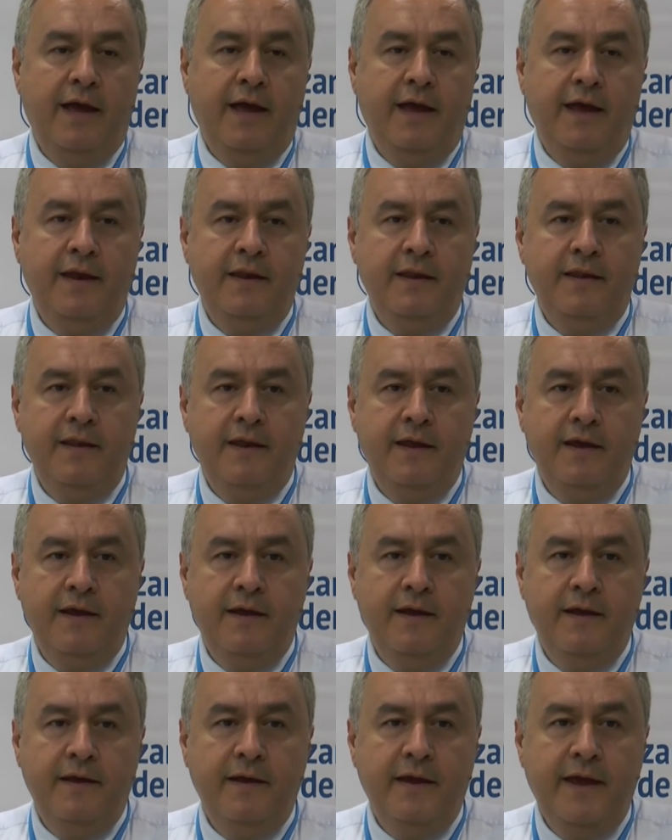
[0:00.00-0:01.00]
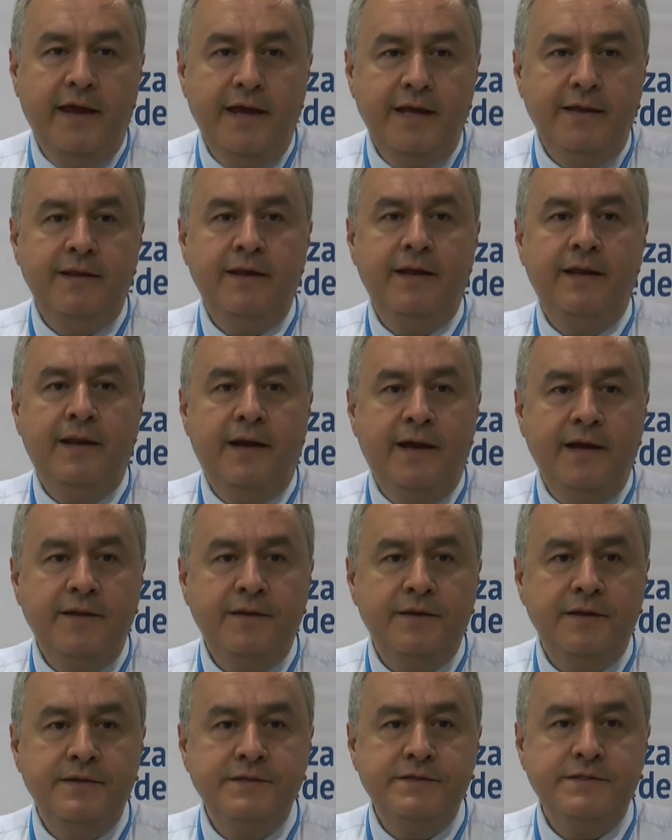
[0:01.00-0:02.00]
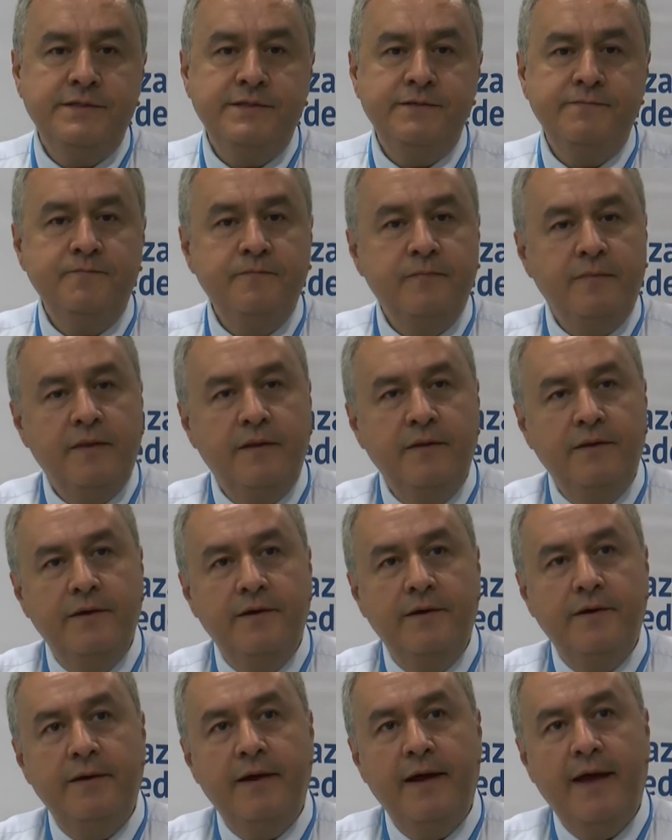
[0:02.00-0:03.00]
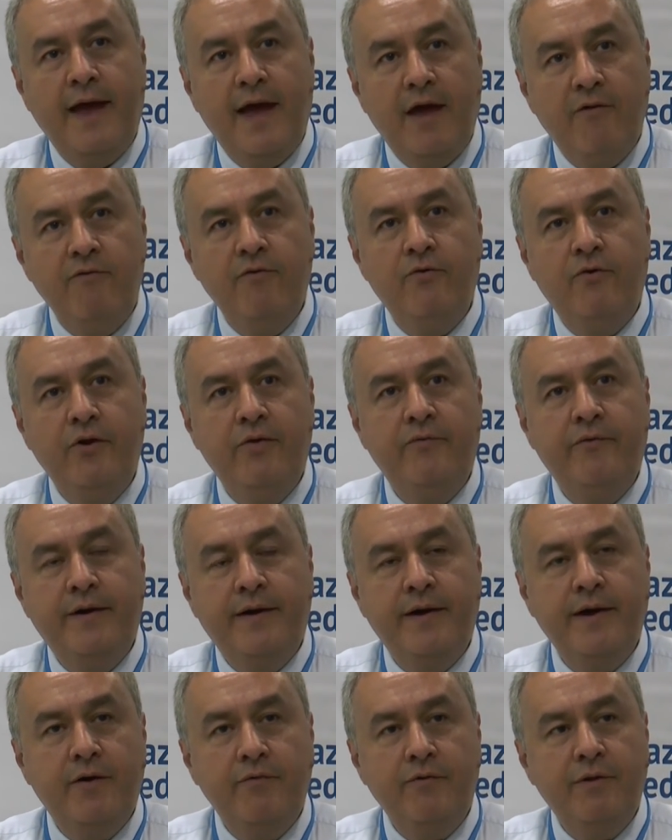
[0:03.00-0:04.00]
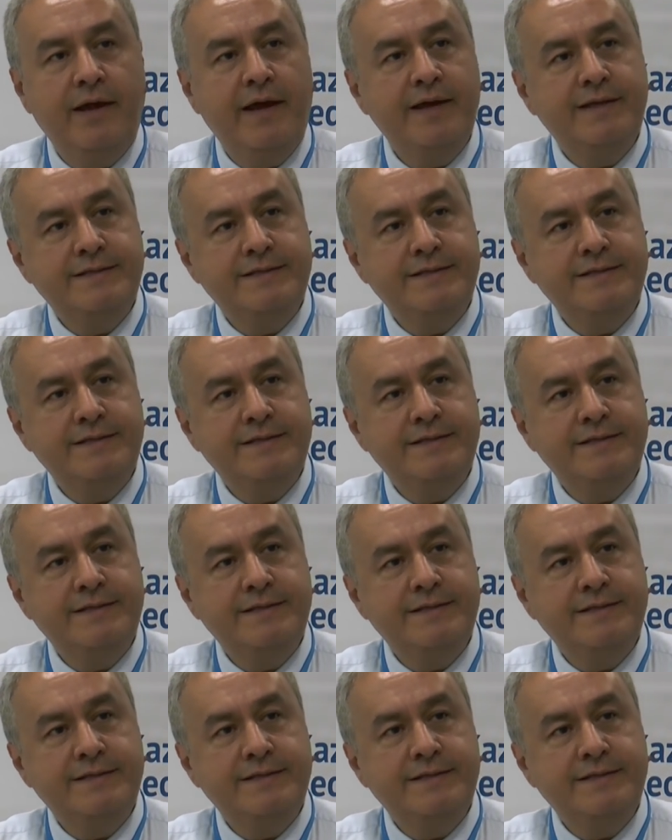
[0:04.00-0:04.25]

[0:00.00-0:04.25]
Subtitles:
in 1890s, the heavy oil recovery like